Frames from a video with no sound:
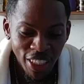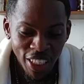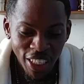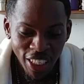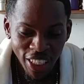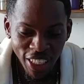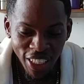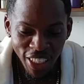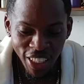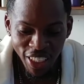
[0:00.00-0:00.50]

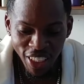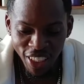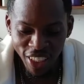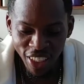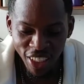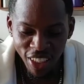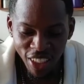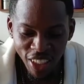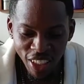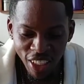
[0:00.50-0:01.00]

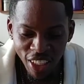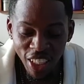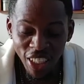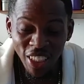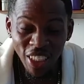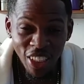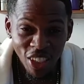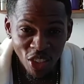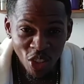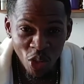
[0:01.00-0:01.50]
I
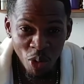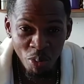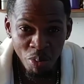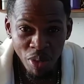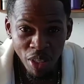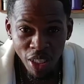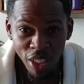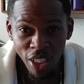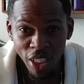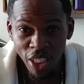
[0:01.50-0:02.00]
got his
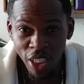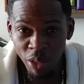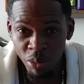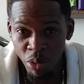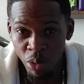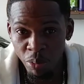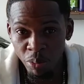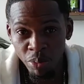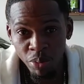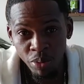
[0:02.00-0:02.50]
number, link him
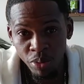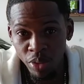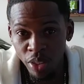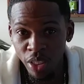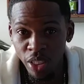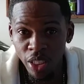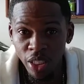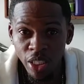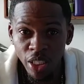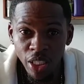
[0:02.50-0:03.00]
up,
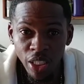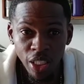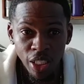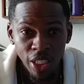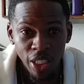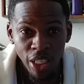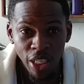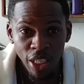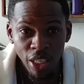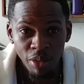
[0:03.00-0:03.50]

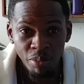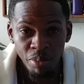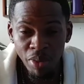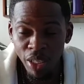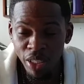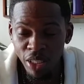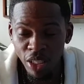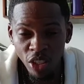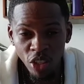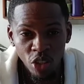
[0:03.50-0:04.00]
and
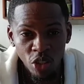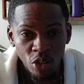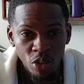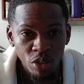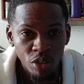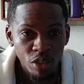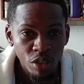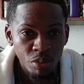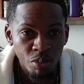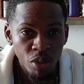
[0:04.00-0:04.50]
I say, yo,
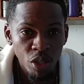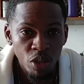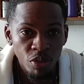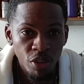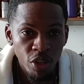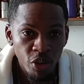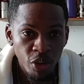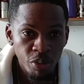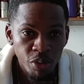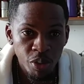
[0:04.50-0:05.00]
I love
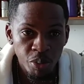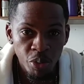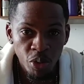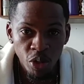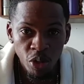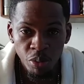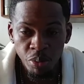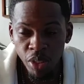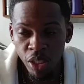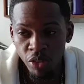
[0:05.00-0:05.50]
the rims,
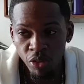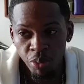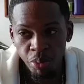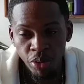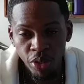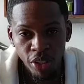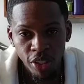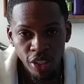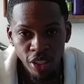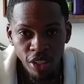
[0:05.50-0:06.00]
bro. I need to
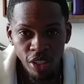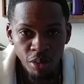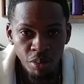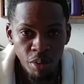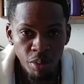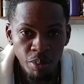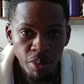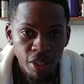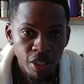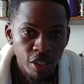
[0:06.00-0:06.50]
purchase them.
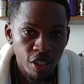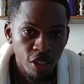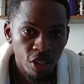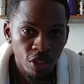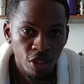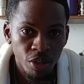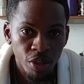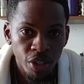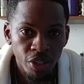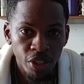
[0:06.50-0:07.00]
And I say,
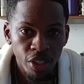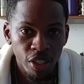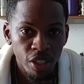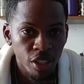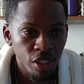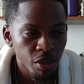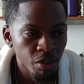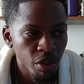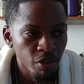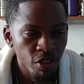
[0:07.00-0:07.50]
yo, you
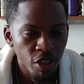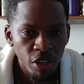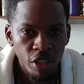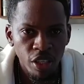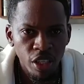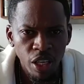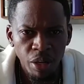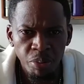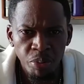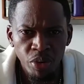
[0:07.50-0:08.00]
never
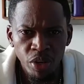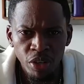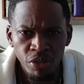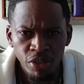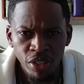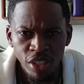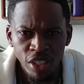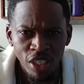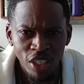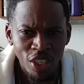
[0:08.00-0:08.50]
really I pray if
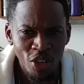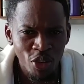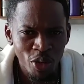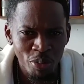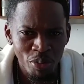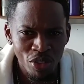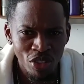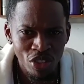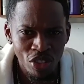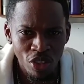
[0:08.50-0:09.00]
you sell the
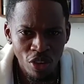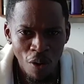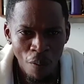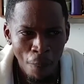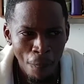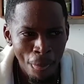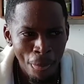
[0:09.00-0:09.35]
rims, so